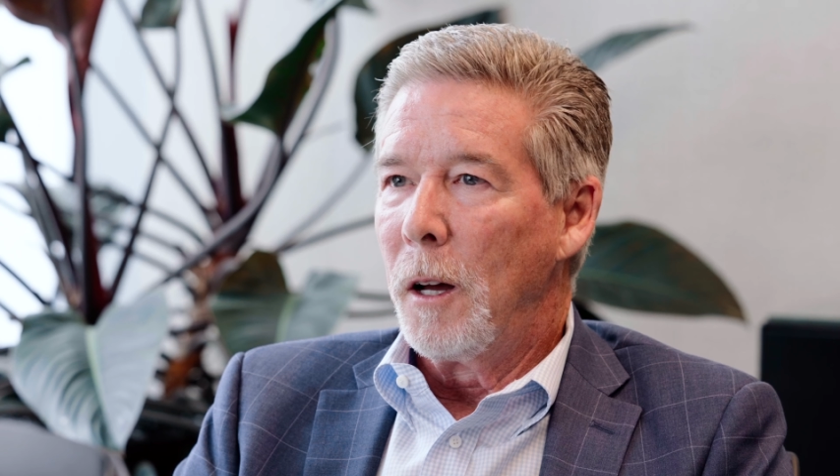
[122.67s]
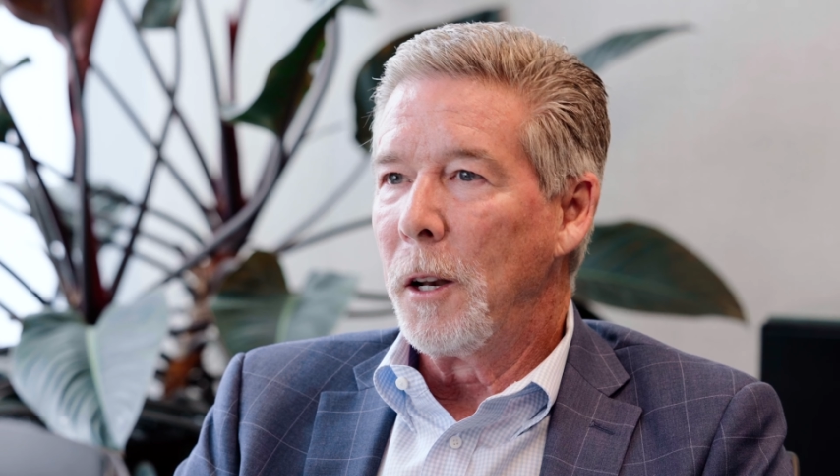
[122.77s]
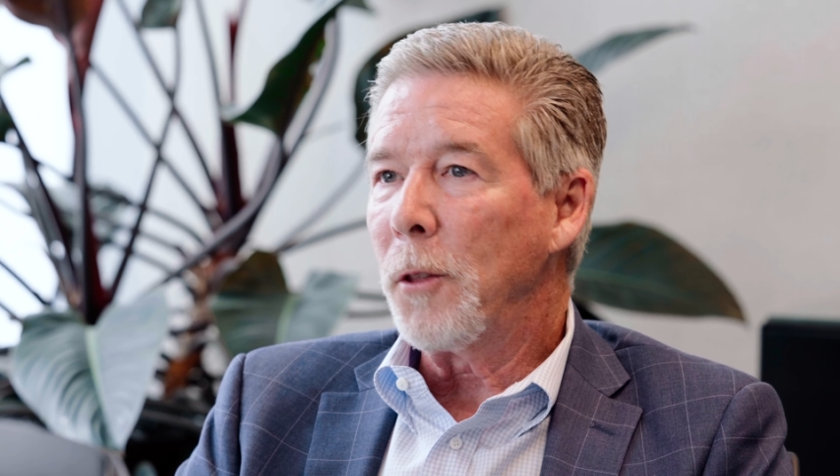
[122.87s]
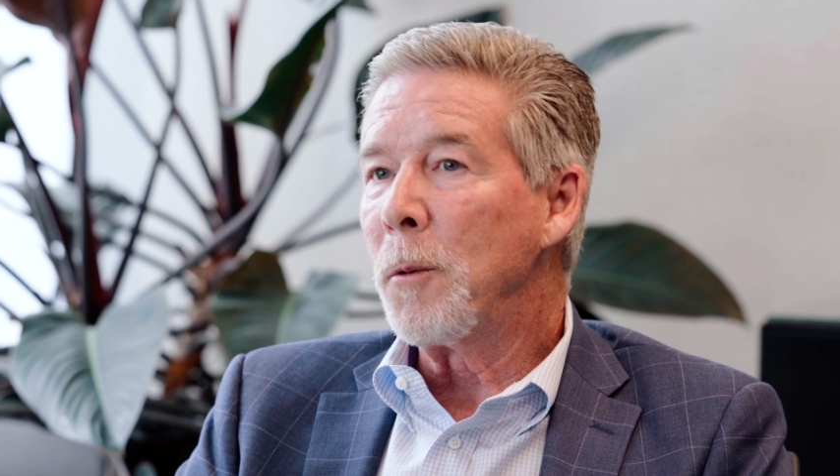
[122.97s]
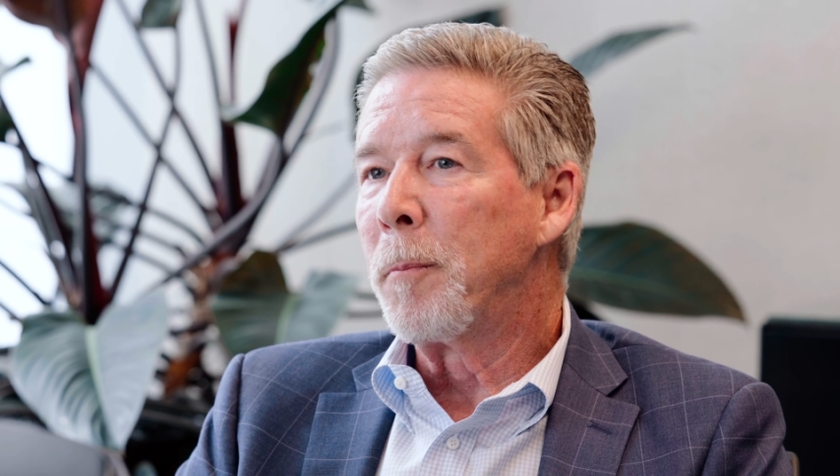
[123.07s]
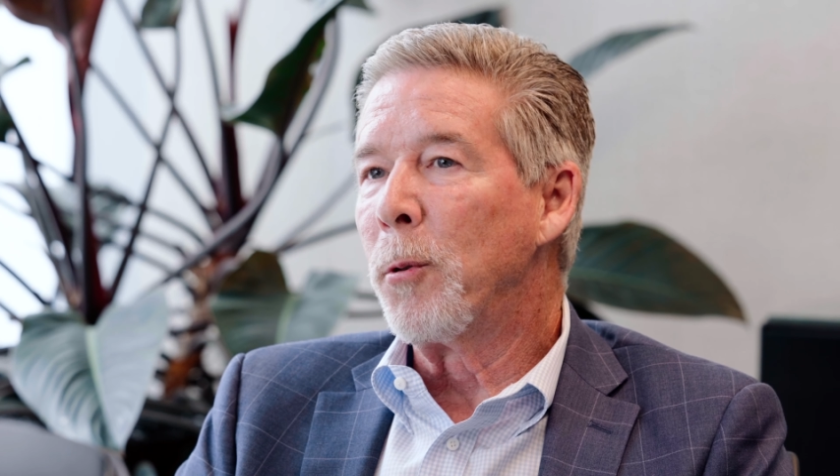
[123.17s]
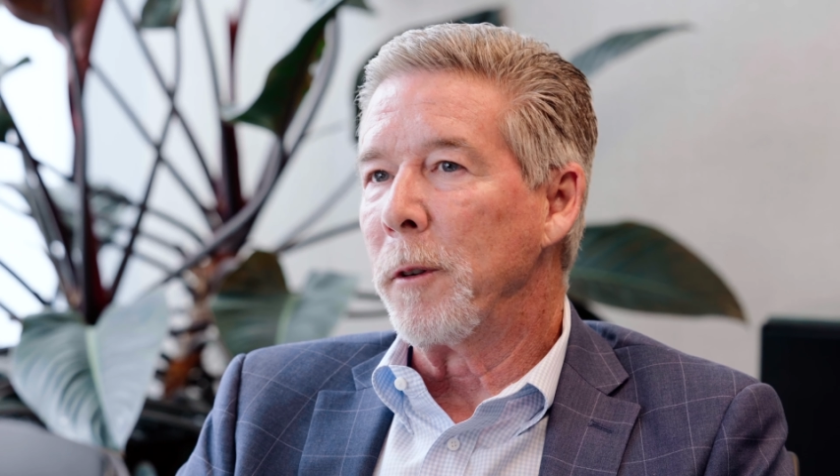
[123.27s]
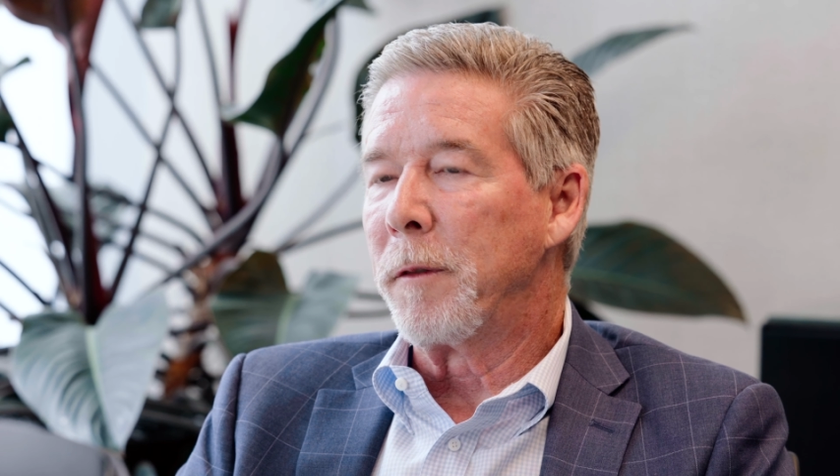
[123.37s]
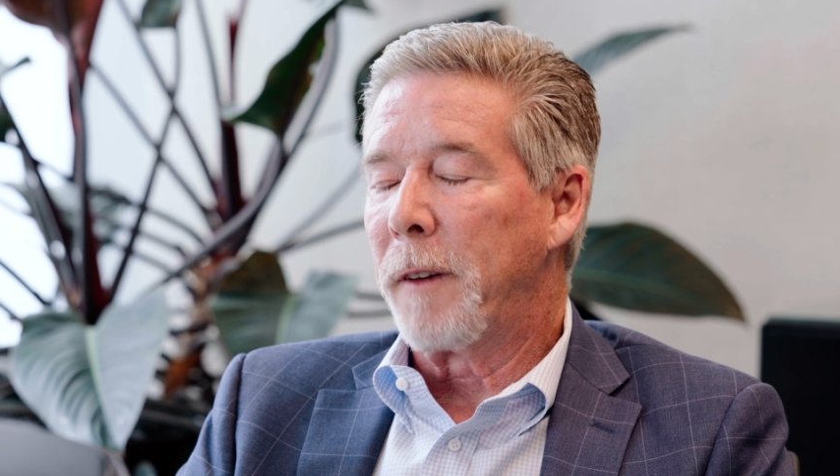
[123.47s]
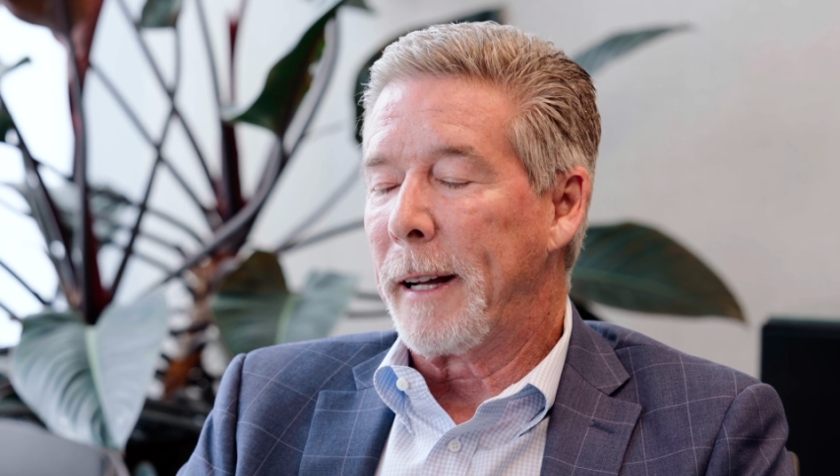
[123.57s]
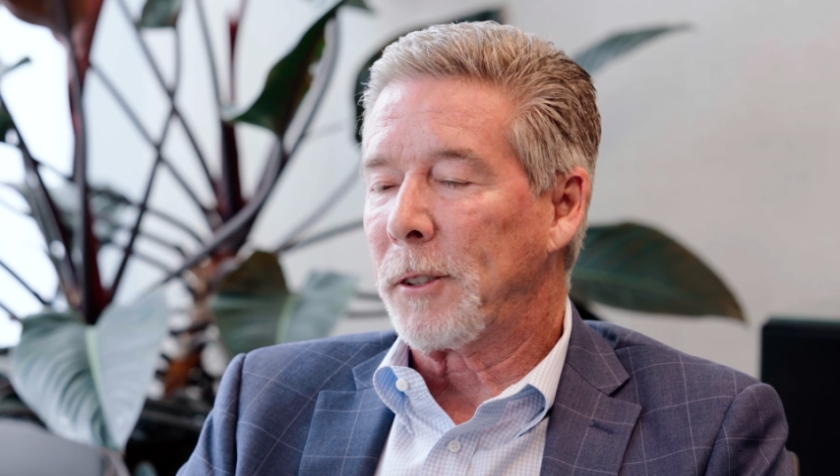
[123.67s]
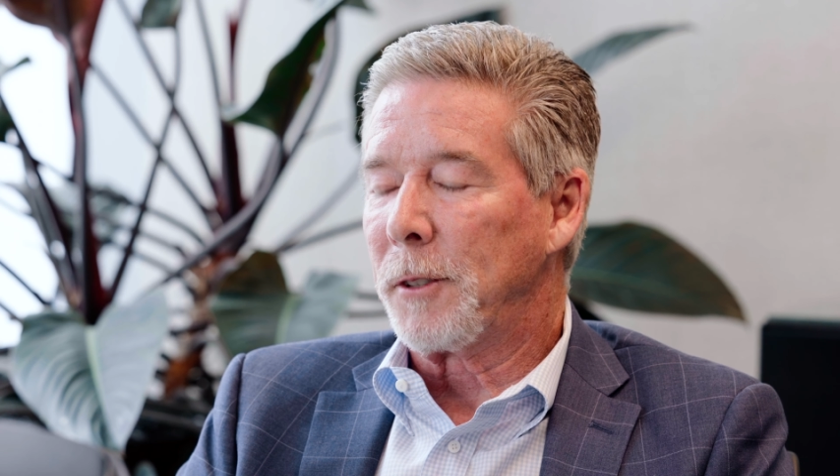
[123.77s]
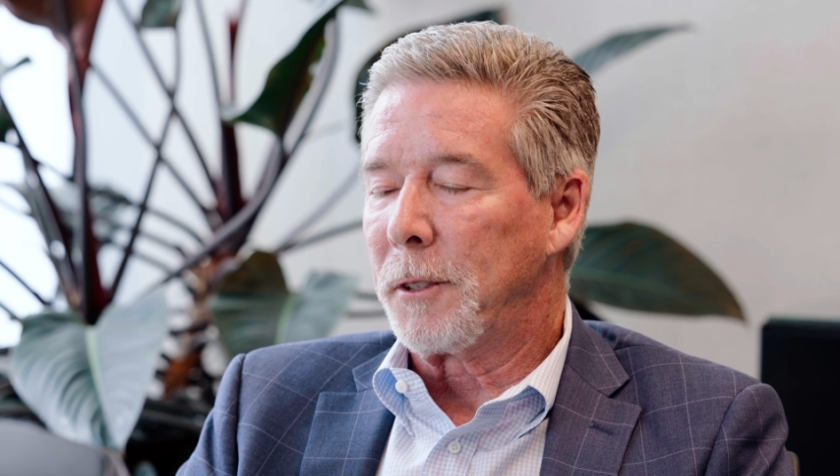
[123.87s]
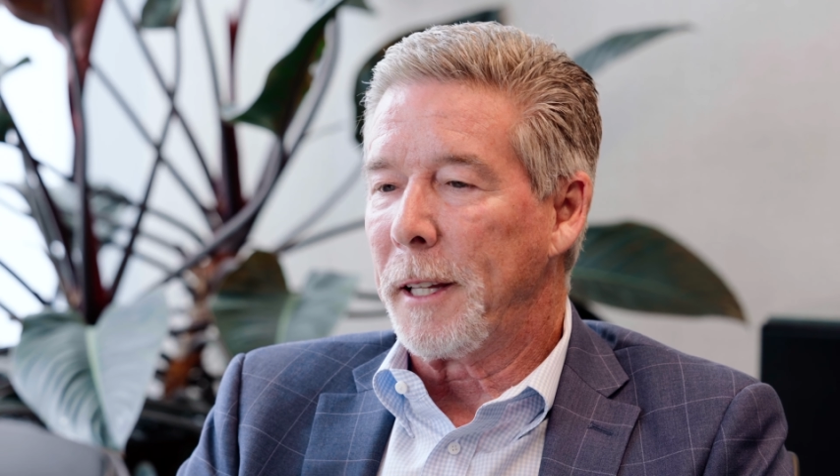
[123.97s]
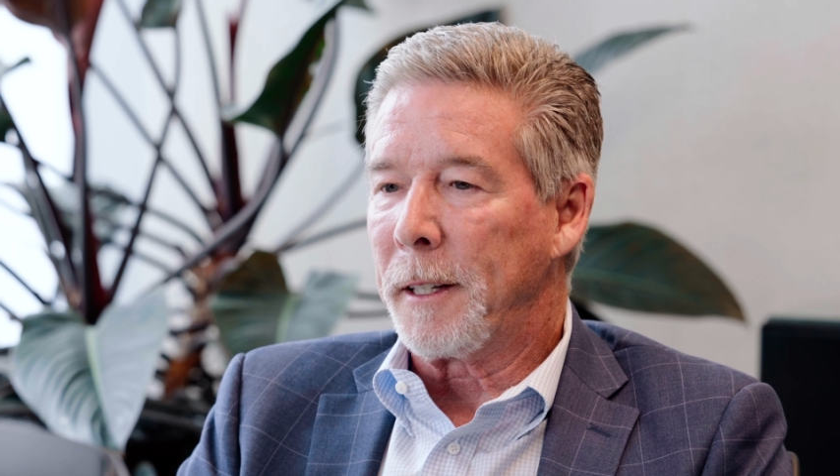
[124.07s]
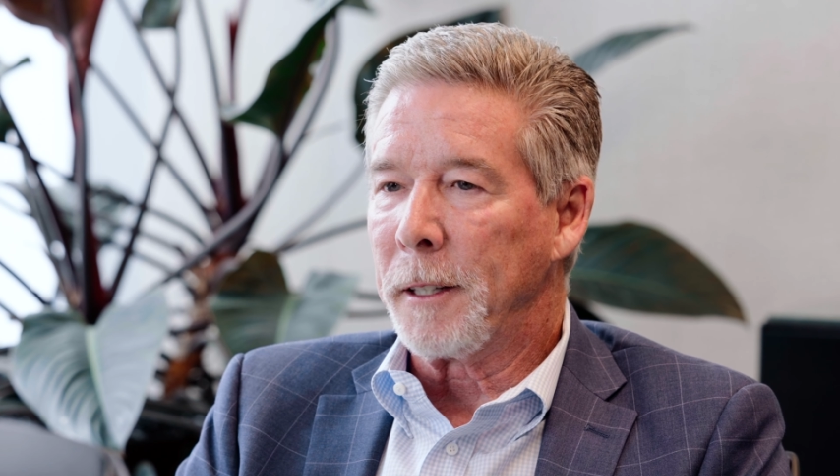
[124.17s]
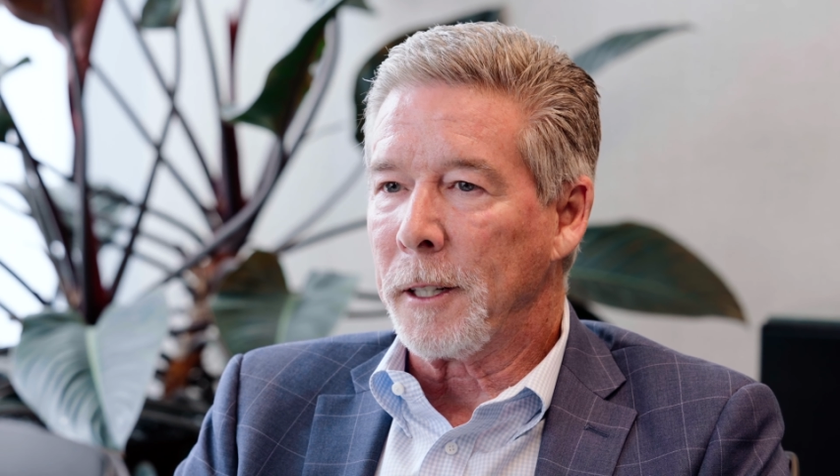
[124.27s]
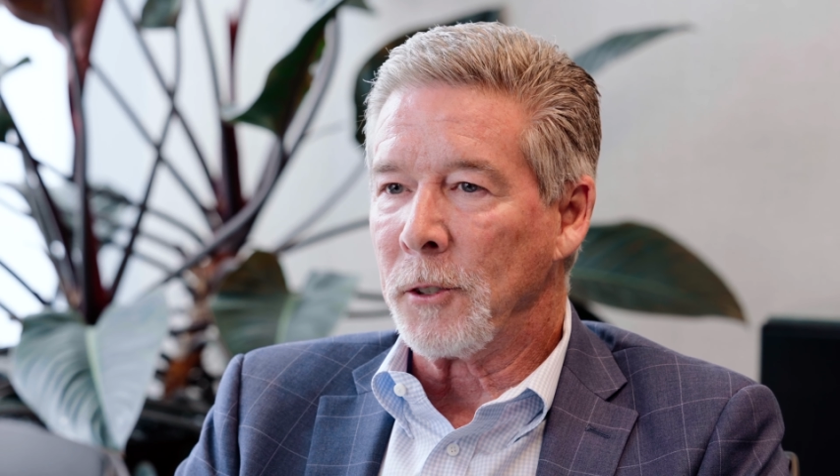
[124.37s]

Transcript: Another important factor to take into